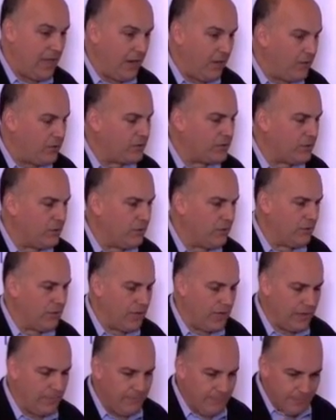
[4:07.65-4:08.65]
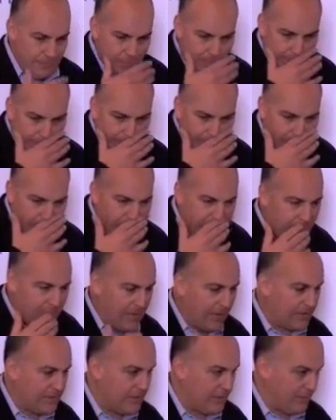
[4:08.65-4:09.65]
and also. Getting
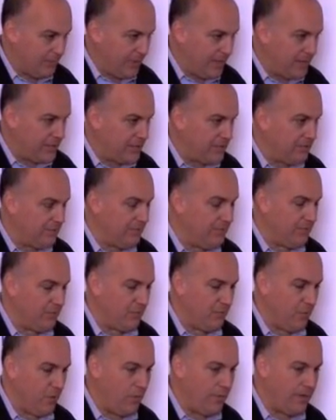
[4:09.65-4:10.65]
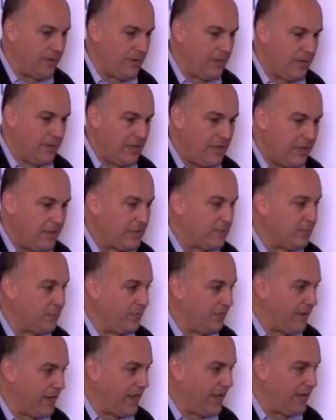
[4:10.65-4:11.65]
back to the patient for a moment, this
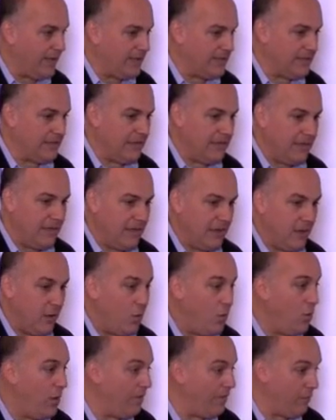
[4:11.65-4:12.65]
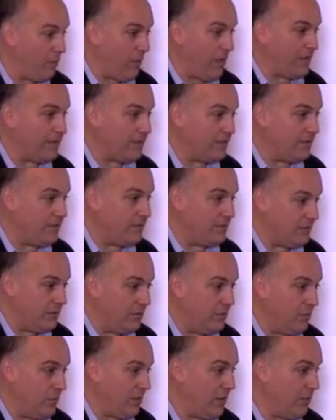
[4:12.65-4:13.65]
provides whoever wants
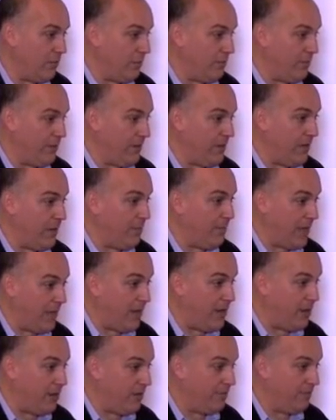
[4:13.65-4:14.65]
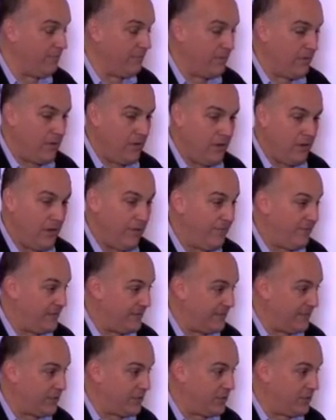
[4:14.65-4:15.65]
to, whether it be a payer, a
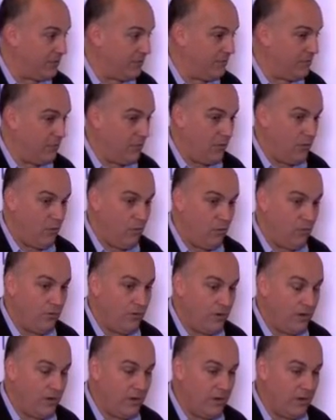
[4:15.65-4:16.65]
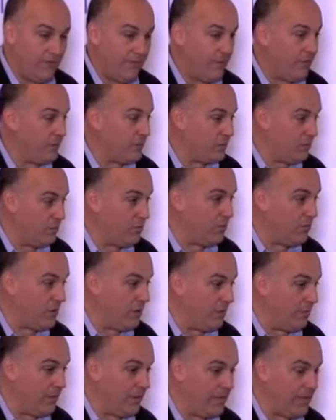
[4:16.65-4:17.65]
physician, or a pharmaceutical
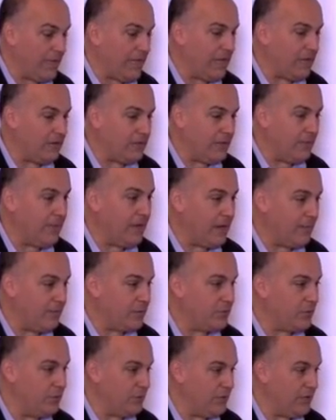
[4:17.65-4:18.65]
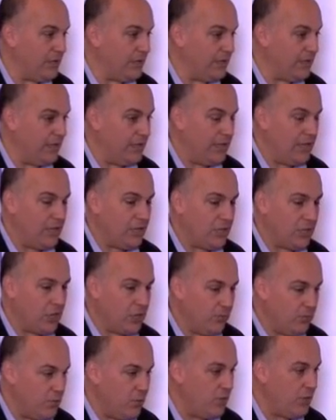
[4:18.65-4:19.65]
company, allows them an opportunity to
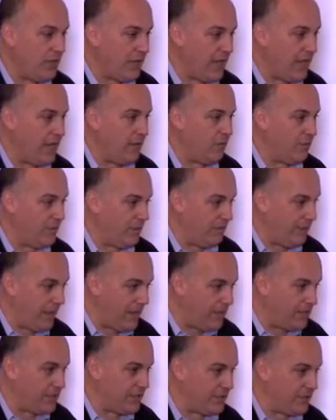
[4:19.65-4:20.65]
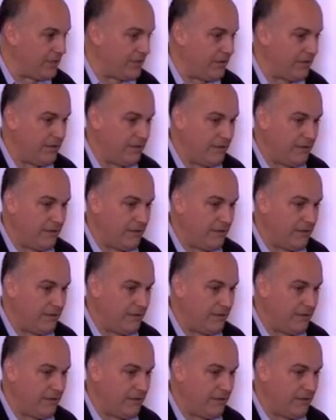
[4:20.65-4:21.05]
communicate with a patient